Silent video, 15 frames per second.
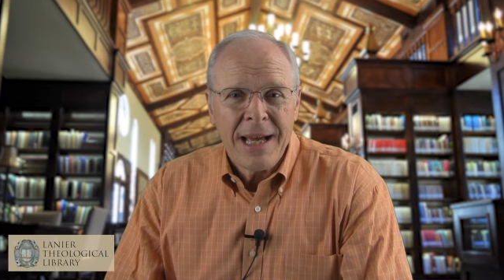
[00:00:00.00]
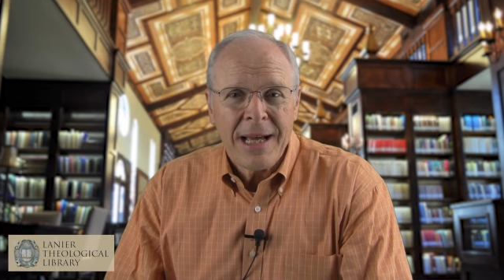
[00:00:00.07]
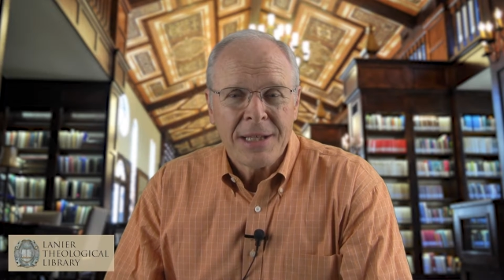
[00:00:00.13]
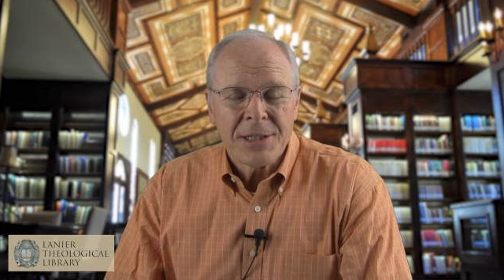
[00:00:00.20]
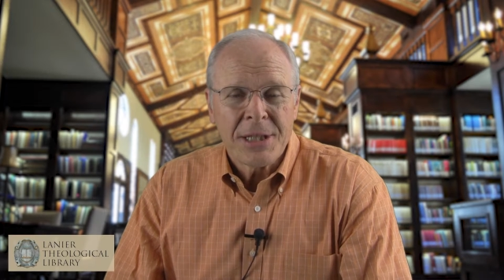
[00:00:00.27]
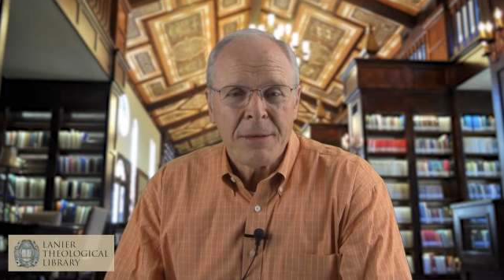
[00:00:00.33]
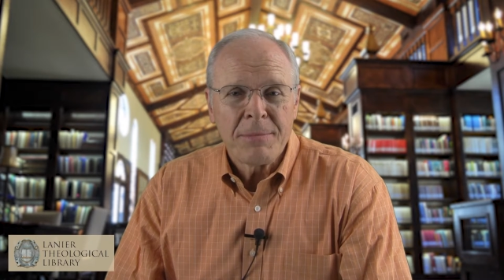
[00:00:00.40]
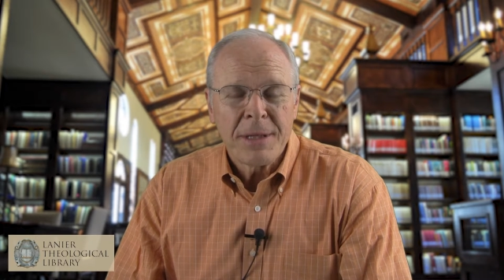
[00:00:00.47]

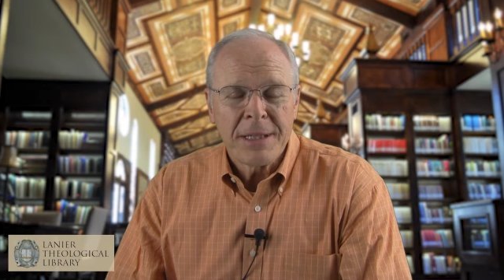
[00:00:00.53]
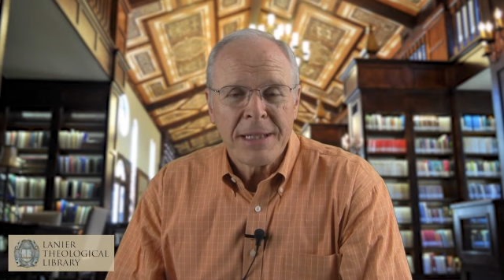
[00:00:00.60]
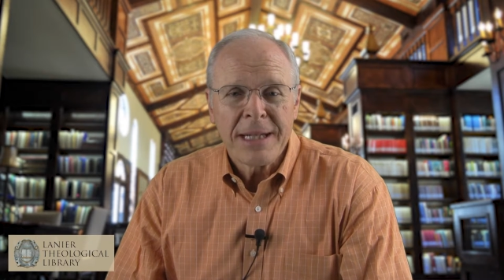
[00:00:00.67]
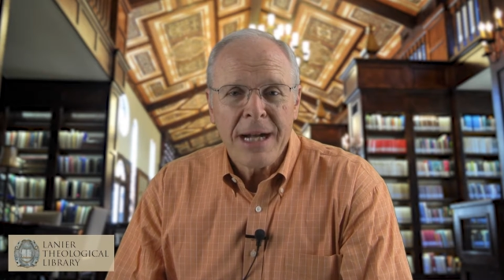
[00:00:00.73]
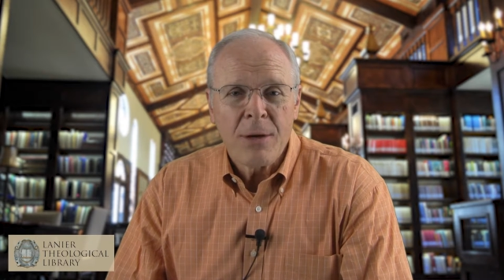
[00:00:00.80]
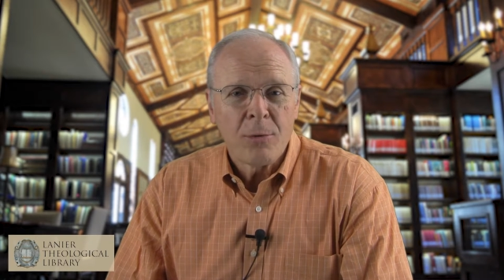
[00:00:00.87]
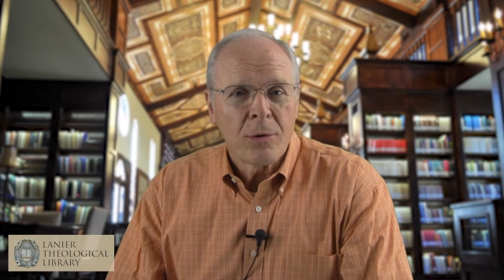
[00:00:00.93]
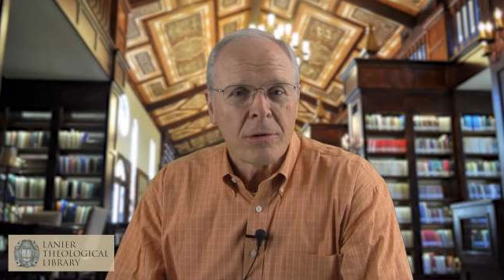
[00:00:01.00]
Uh, something
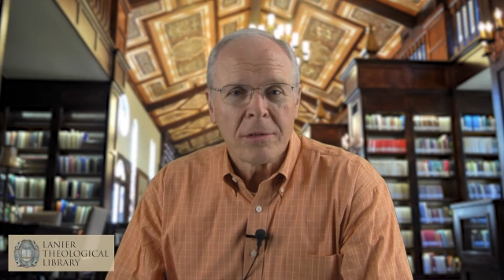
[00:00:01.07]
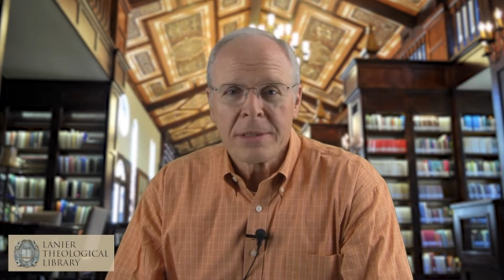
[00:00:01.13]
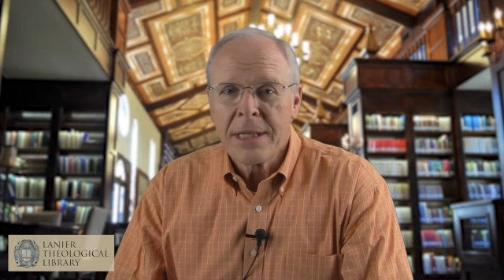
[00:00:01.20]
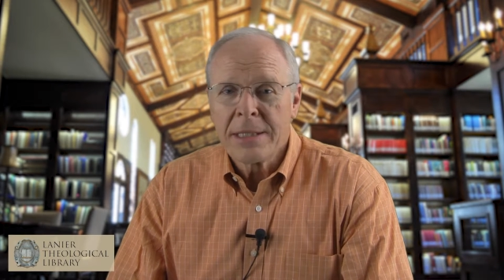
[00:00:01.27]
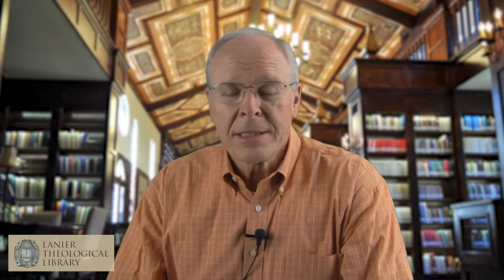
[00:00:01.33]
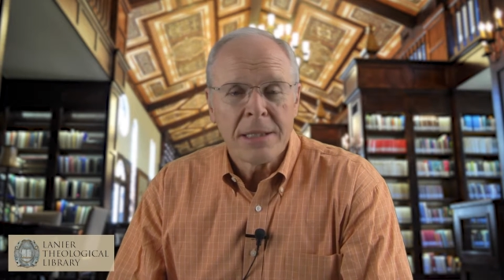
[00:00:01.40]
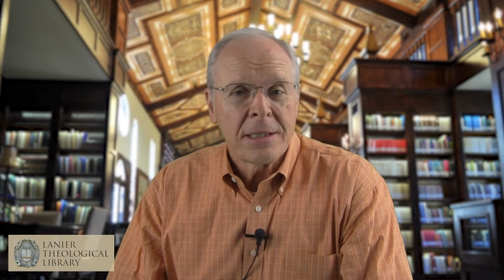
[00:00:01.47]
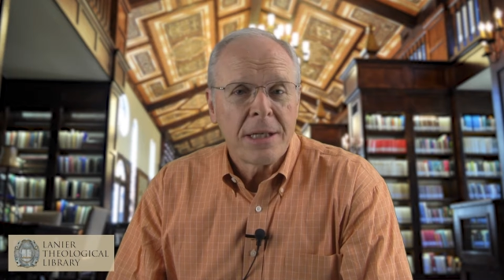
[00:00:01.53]
that our world
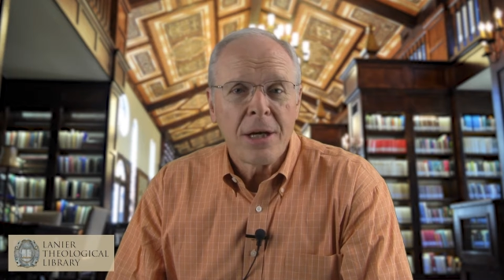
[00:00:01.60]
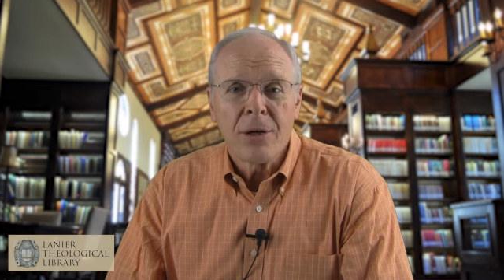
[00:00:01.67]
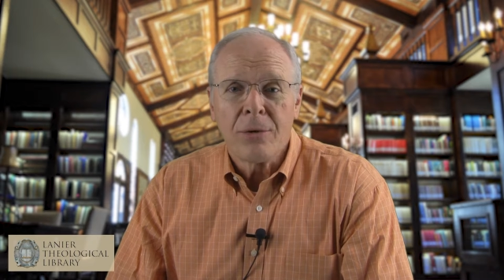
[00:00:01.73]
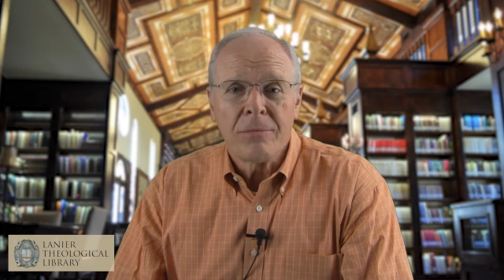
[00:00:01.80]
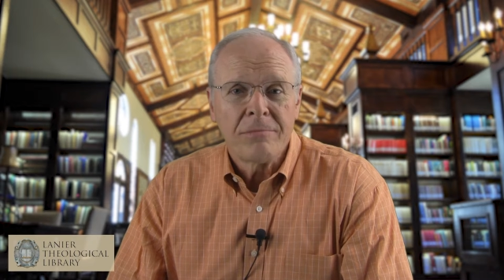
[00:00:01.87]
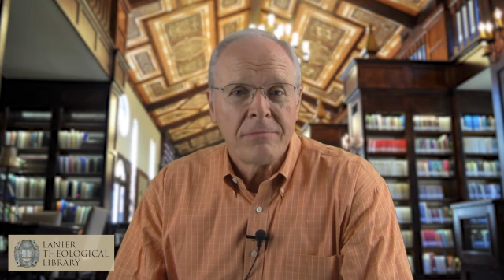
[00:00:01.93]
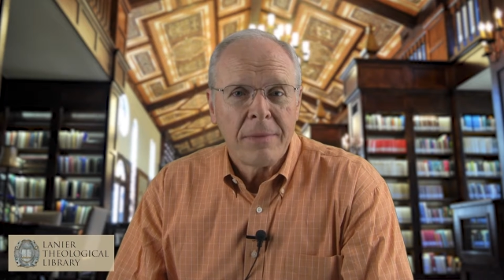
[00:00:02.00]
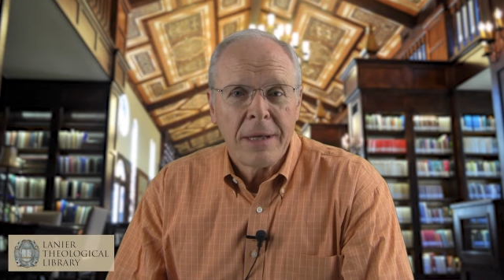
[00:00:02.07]
doesn't
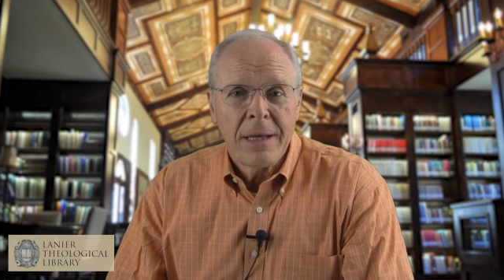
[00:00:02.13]
know.